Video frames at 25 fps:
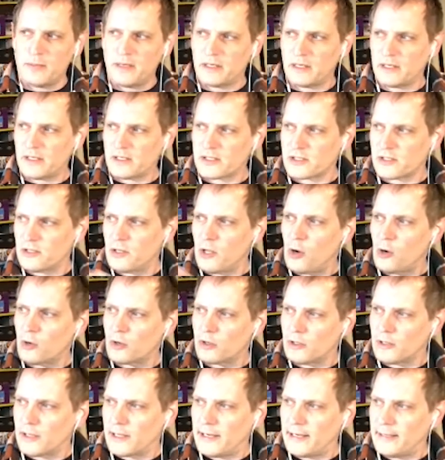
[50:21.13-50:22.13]
Because
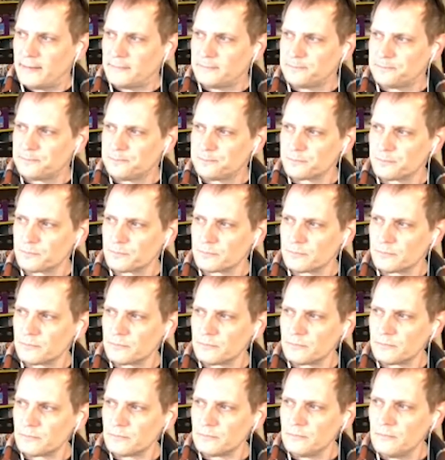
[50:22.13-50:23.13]
locally,
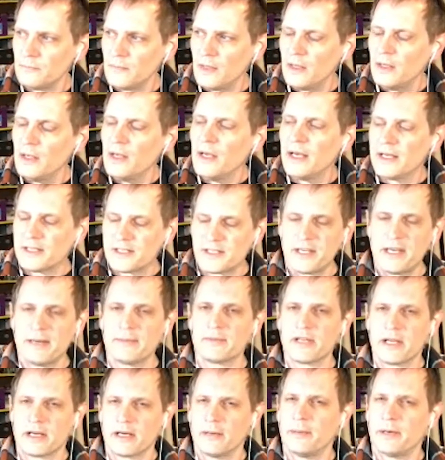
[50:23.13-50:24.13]
it
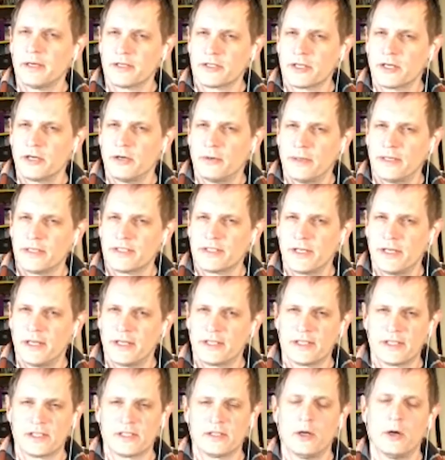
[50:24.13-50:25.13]
seems like a bunch of
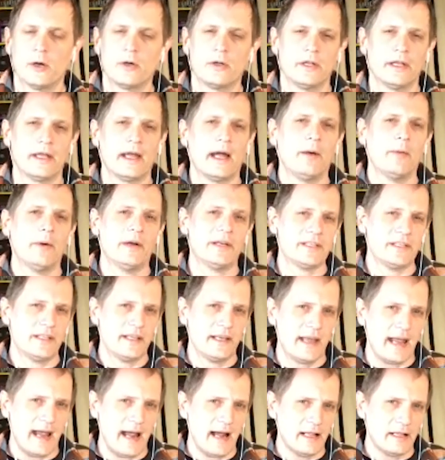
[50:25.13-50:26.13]
coincidences. Locally, I went to
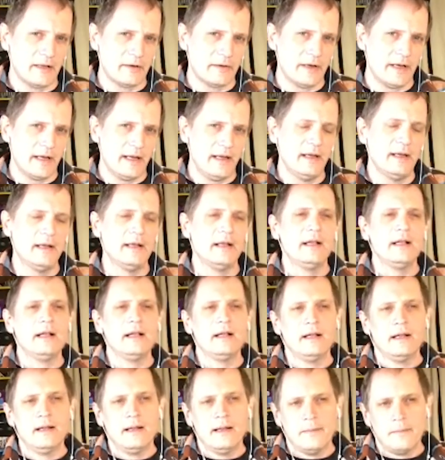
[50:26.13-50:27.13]
the gallery.
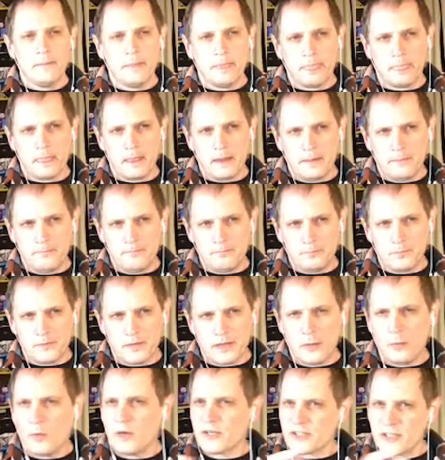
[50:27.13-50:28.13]

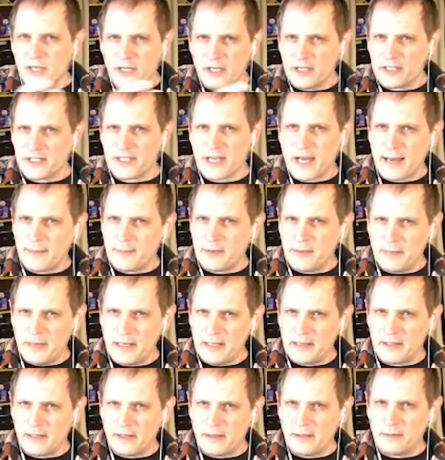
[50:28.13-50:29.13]
It wasn't a good time to
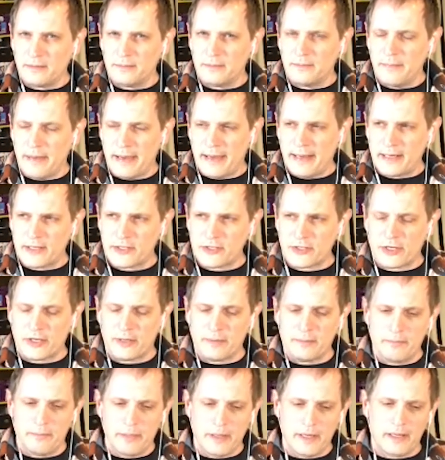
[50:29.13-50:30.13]
meet the
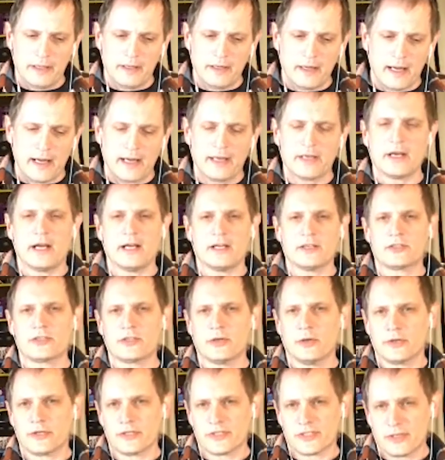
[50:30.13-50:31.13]
manager, but I
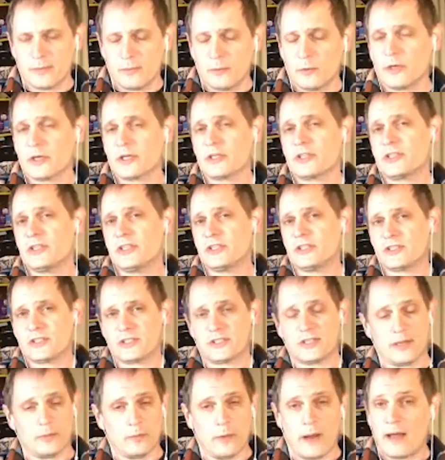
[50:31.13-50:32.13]
showed her some work. She
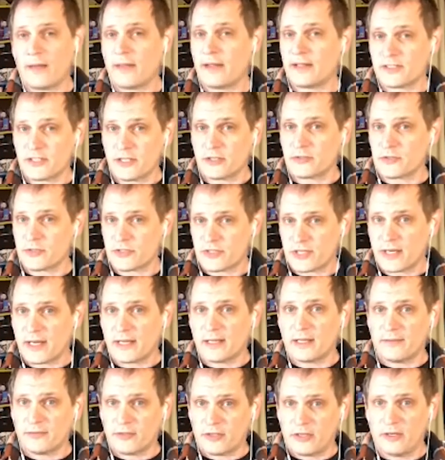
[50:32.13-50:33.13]
said, wow, that's interesting.
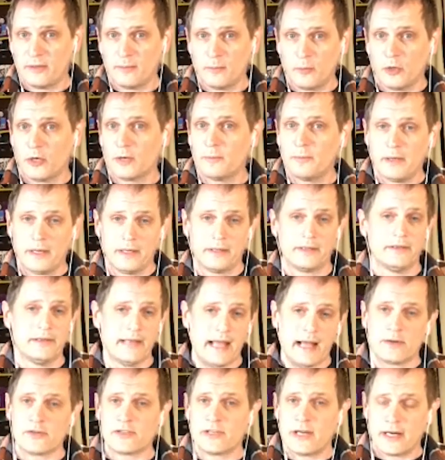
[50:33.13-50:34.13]
I'd love to hear more, but
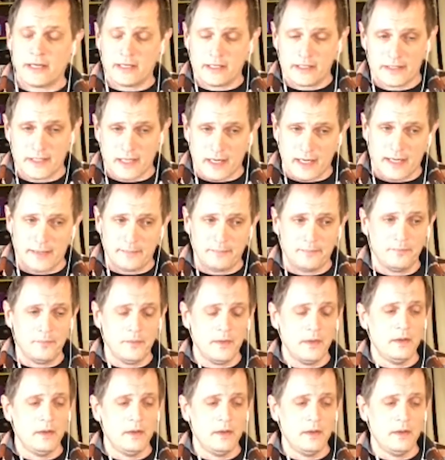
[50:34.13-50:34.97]
now's not a good time.